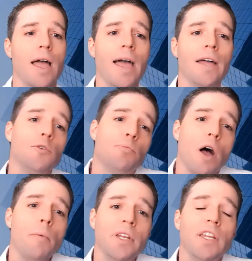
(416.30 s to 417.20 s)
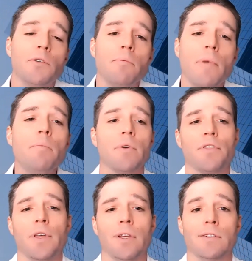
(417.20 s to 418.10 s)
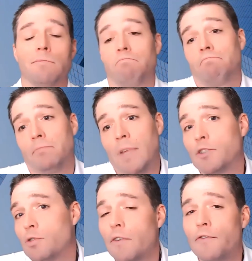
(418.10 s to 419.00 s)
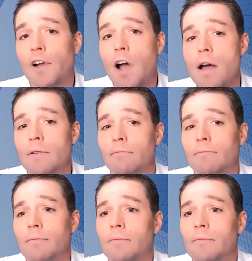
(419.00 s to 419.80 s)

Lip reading: And you probably need to remember things that you have forgotten,